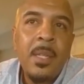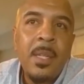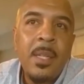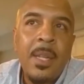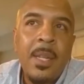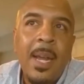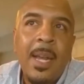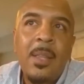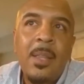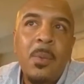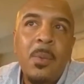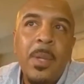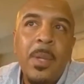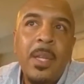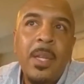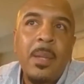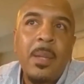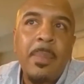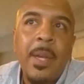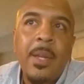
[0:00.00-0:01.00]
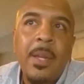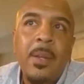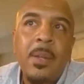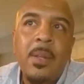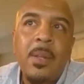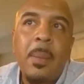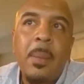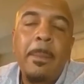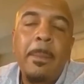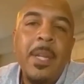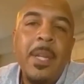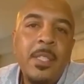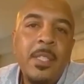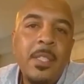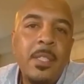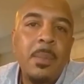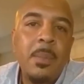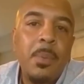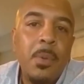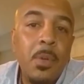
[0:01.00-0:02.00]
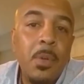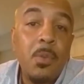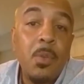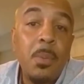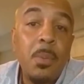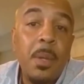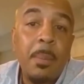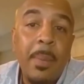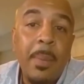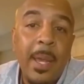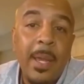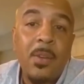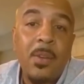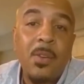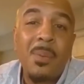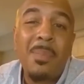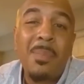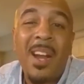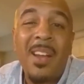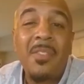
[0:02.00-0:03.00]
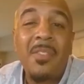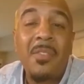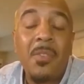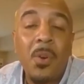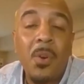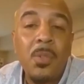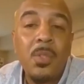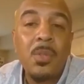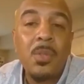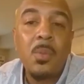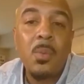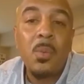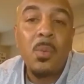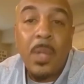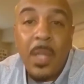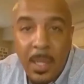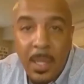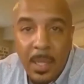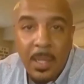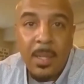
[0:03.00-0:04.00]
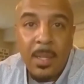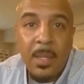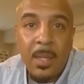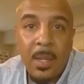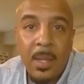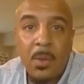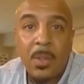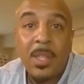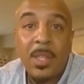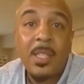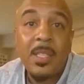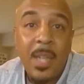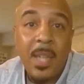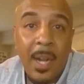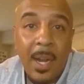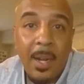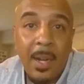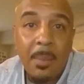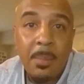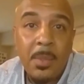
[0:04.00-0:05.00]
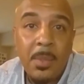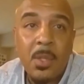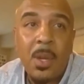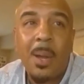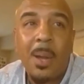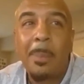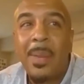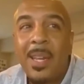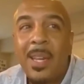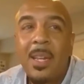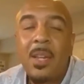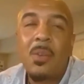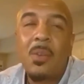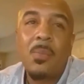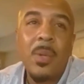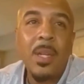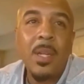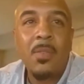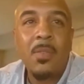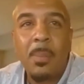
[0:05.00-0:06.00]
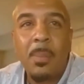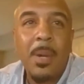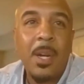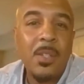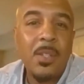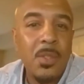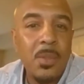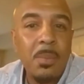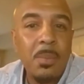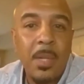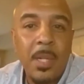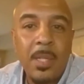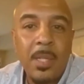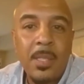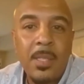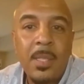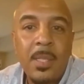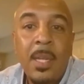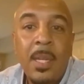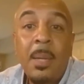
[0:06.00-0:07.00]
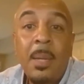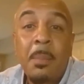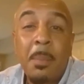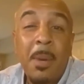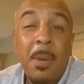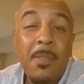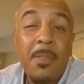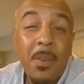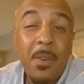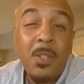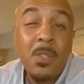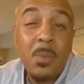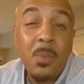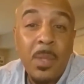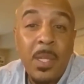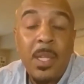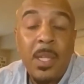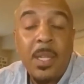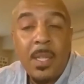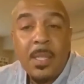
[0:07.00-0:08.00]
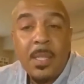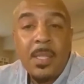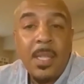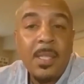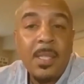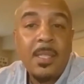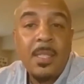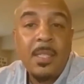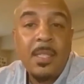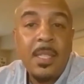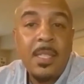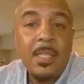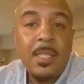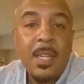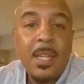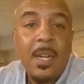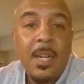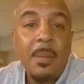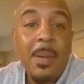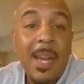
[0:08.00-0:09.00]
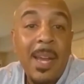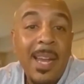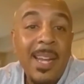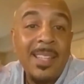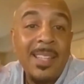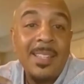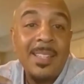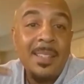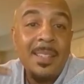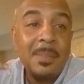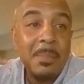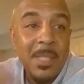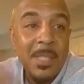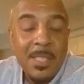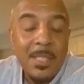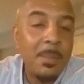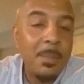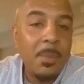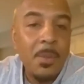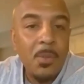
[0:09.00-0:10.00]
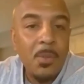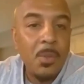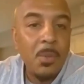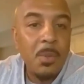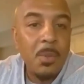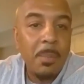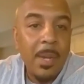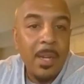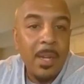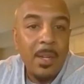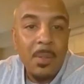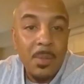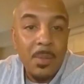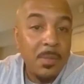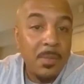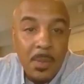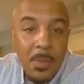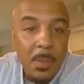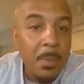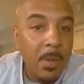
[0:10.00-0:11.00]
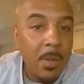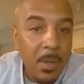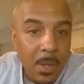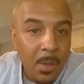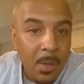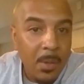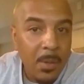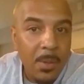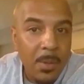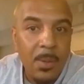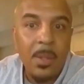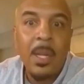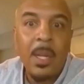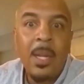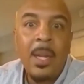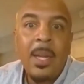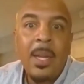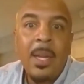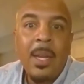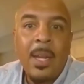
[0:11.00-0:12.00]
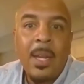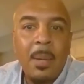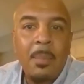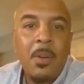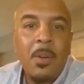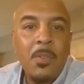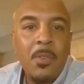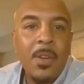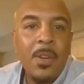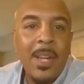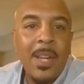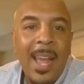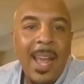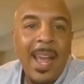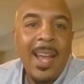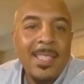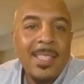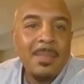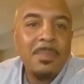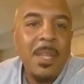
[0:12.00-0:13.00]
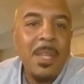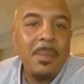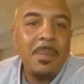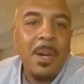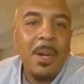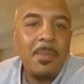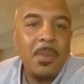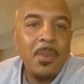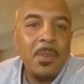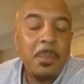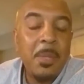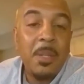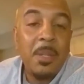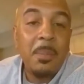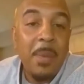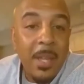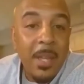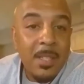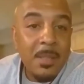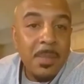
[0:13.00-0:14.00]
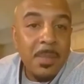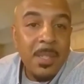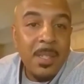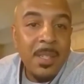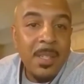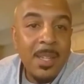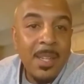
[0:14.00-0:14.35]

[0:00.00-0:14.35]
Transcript: not the wing commander, the mission support group commander my first week on the job. So I've been in Korea for about 2 months, but my first week in this NCC job, I had the mission support group commander, who was a full bird colonel, come over and ask me about vulnerability management.